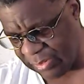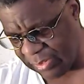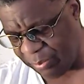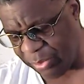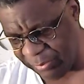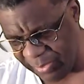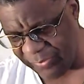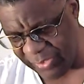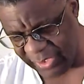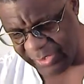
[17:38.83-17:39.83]
I put them
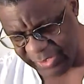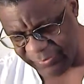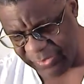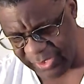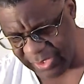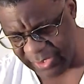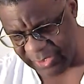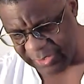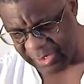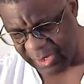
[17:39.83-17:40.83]
underneath
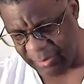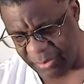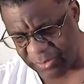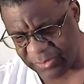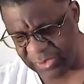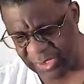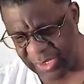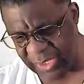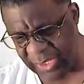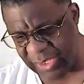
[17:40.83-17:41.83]
the compost.
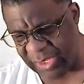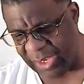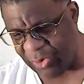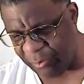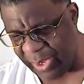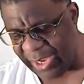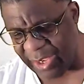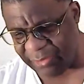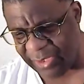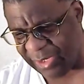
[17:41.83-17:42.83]
I go back
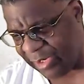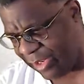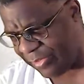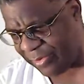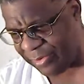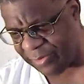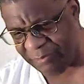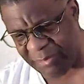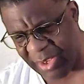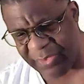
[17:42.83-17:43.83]
out there in another
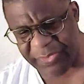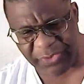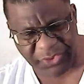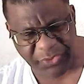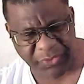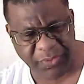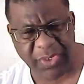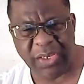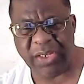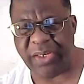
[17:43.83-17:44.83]
month or two.
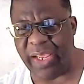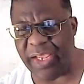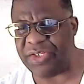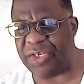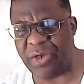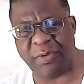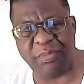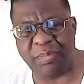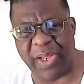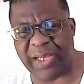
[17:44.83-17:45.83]
The
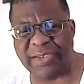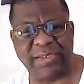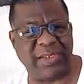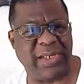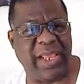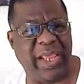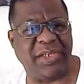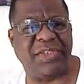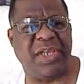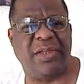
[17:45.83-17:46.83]
eggshell boxes and the
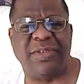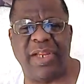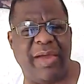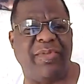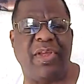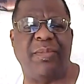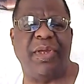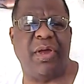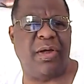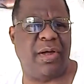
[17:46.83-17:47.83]
eggshells, everything will be
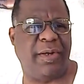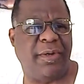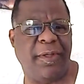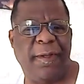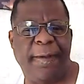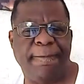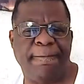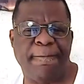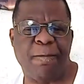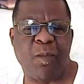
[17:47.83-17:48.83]
gone
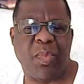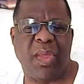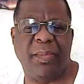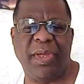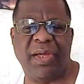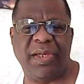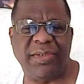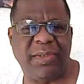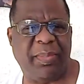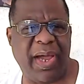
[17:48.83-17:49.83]

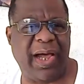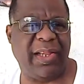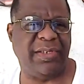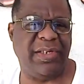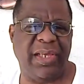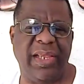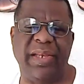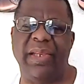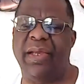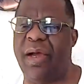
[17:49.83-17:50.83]
because the biology in
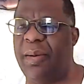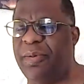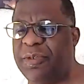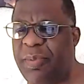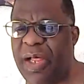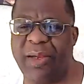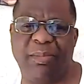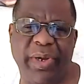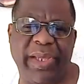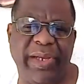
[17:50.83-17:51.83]
the compost pile will
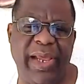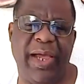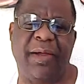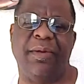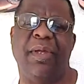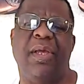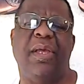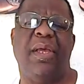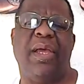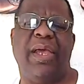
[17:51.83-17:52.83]
break it down,
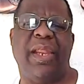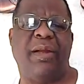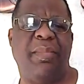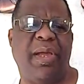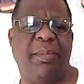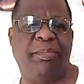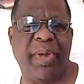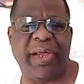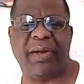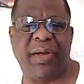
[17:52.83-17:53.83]
and it'll make a
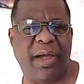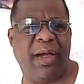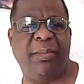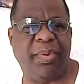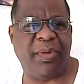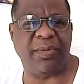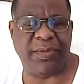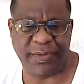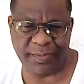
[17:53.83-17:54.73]
better compost.